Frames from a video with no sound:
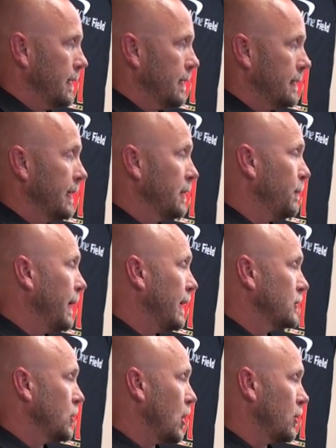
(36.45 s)
think
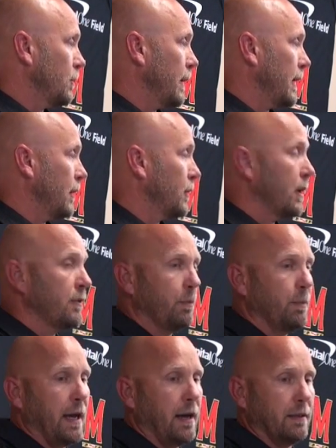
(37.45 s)
about, talk about, grieve
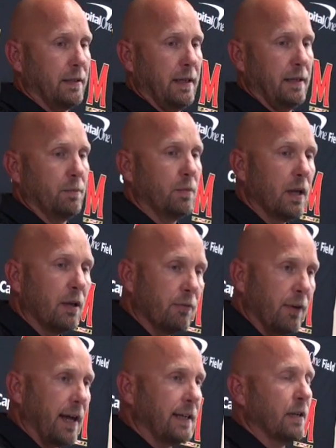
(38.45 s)
about, and
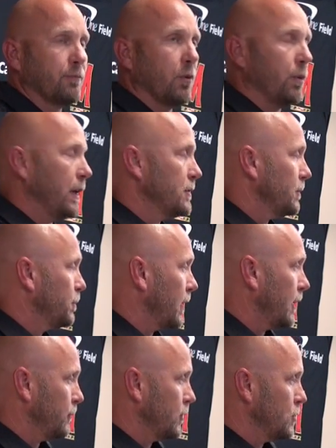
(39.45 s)
find different ways to
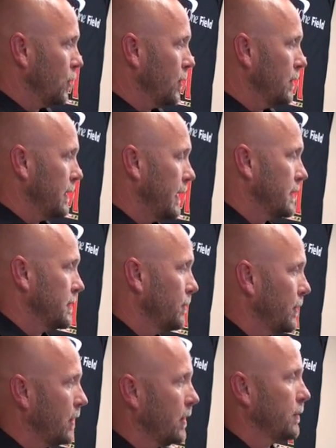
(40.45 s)
play for Jordan. And that's
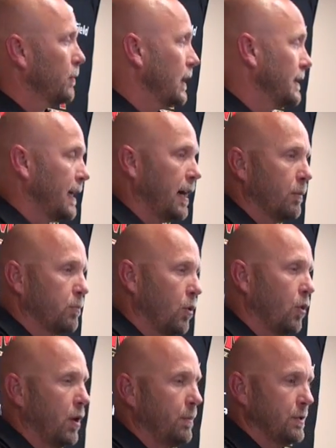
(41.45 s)
something our entire
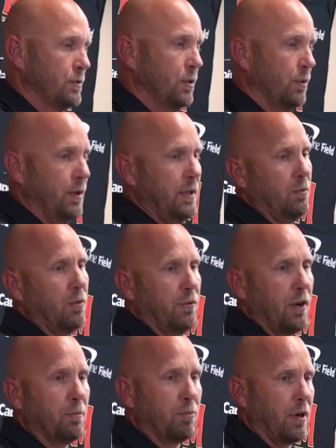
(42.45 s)
program is doing, and we're
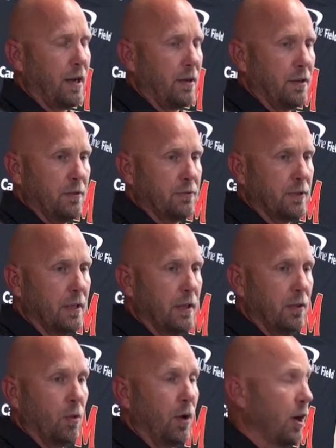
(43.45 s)
very proud of
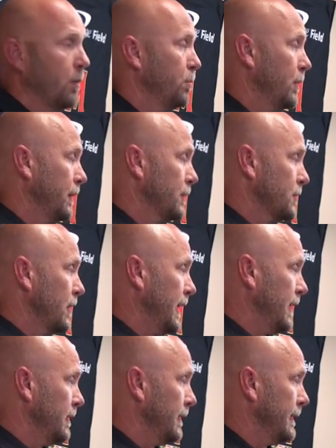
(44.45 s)
the way our players are
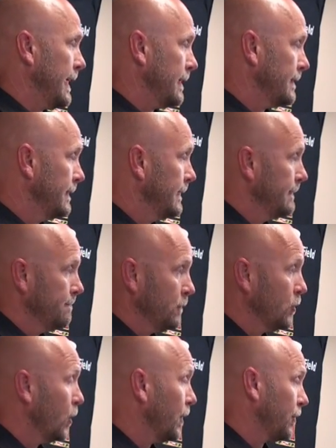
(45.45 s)
handling that,
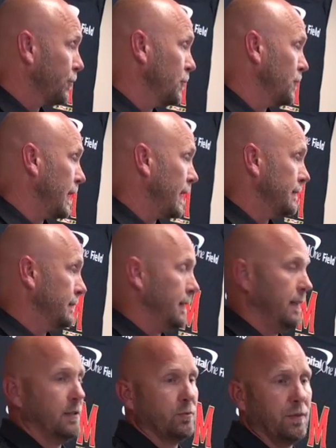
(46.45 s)
going through that.
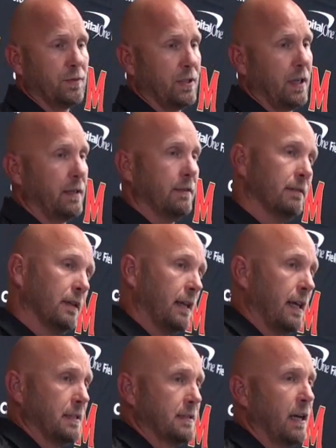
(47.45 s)
And as we've said the
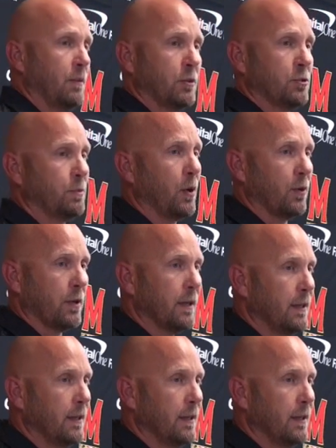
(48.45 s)
last time we spoke,